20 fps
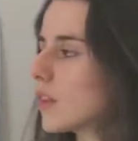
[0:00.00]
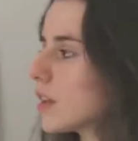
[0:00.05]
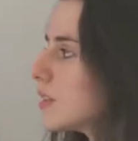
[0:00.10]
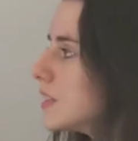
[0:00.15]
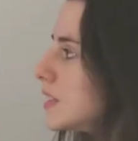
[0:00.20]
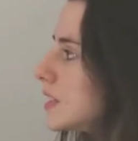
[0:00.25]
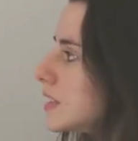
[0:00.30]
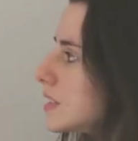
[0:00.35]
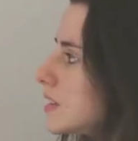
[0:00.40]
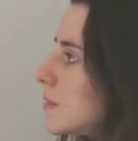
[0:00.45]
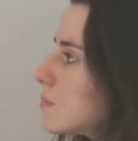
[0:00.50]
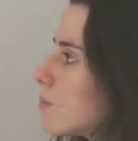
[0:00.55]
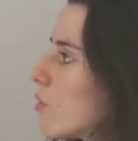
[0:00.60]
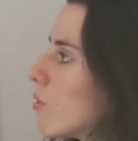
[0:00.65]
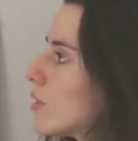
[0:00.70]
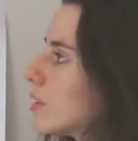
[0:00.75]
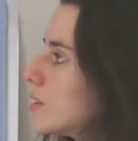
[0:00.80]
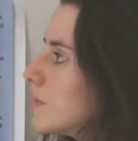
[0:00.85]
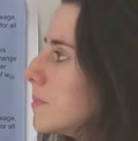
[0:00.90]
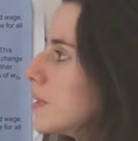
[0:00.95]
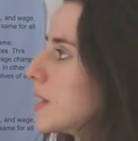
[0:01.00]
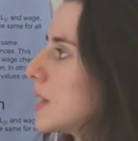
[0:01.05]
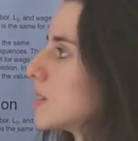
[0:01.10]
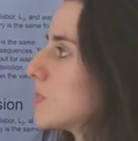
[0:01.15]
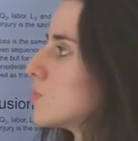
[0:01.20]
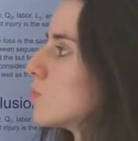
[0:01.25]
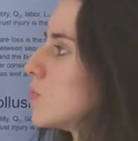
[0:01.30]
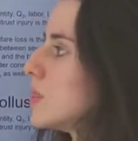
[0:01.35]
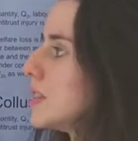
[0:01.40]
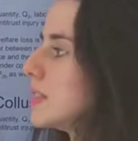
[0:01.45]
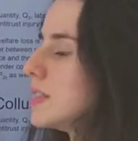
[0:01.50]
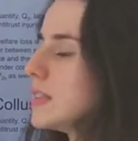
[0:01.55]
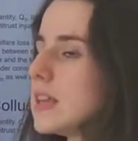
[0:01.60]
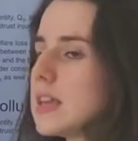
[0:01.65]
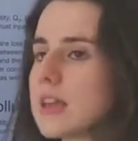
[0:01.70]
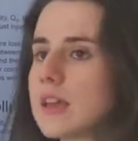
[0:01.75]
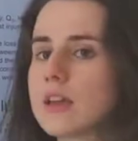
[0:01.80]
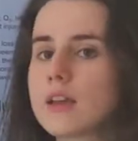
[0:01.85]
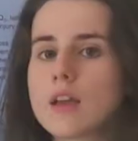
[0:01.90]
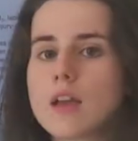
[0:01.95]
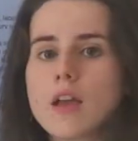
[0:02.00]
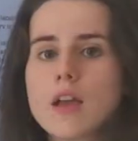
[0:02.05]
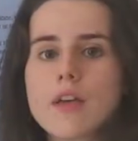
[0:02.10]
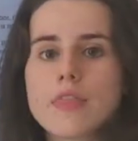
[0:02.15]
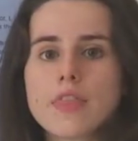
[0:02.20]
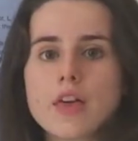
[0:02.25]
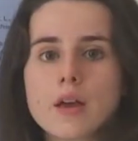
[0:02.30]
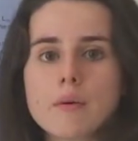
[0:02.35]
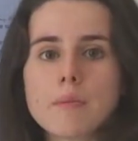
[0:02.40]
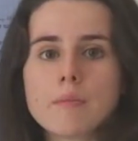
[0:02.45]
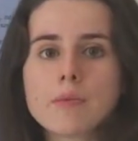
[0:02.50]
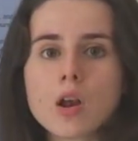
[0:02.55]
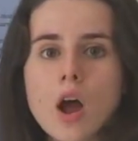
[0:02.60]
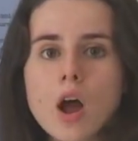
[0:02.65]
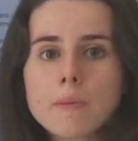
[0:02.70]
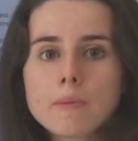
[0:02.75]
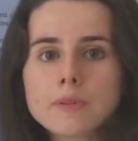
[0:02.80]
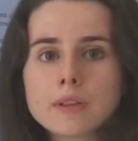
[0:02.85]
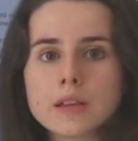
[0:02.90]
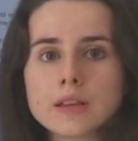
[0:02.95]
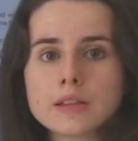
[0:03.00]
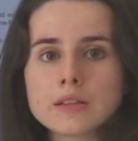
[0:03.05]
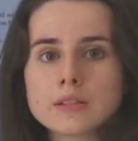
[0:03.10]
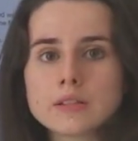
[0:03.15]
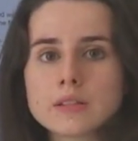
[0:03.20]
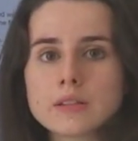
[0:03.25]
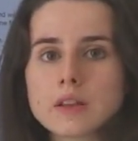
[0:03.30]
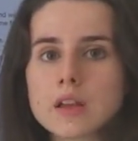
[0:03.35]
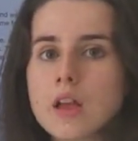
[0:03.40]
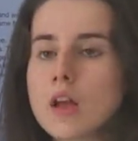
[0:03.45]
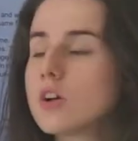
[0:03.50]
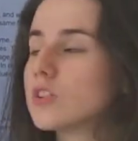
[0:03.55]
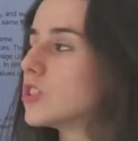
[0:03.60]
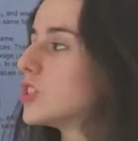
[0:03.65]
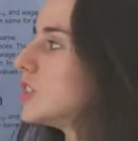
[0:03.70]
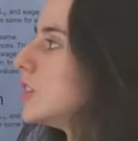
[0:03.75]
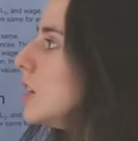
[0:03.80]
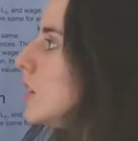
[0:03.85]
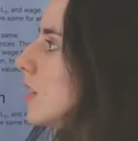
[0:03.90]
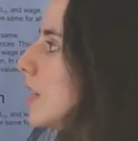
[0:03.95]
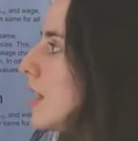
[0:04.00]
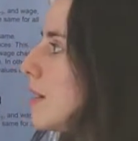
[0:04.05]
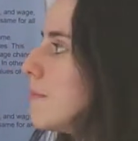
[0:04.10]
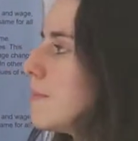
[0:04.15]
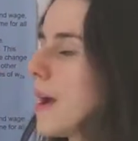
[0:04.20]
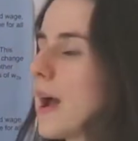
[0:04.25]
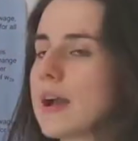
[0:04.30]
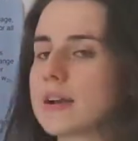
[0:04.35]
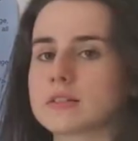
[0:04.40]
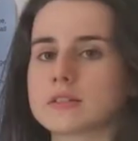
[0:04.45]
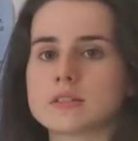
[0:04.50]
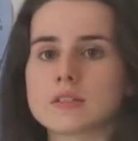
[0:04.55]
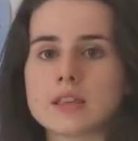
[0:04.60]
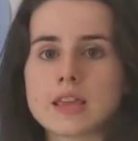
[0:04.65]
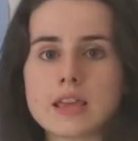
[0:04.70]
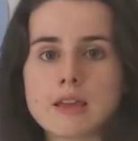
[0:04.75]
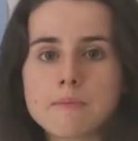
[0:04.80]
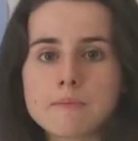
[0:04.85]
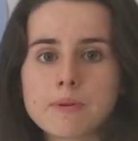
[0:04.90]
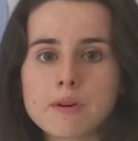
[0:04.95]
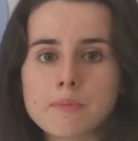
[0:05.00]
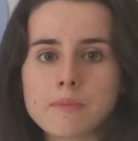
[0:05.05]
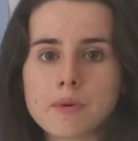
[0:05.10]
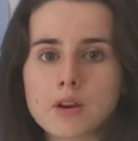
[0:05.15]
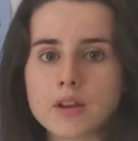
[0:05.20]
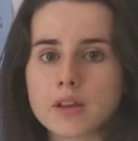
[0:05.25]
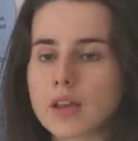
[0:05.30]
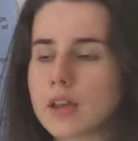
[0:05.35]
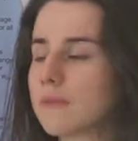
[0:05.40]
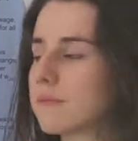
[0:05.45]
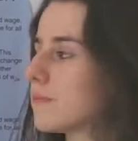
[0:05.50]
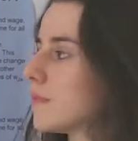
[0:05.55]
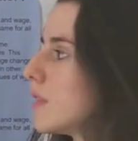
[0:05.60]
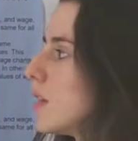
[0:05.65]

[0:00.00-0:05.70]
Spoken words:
This is important because we see that monopolist still impacts the input market.